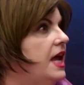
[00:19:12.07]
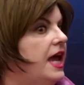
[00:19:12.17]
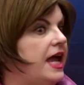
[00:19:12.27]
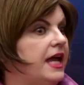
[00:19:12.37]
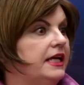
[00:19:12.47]

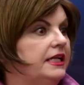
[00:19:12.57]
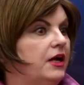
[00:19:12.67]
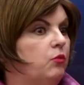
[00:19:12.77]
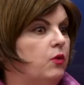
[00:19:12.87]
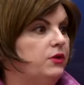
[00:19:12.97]
And
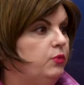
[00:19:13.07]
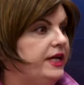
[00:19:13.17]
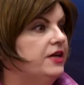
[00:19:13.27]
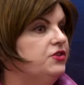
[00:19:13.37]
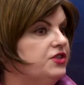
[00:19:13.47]
when
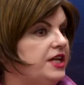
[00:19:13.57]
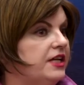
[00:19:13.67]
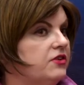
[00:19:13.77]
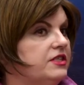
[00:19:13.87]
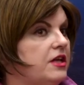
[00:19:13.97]
we
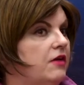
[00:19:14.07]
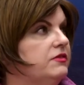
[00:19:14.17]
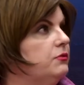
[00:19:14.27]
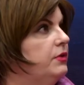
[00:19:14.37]
understand ourselves,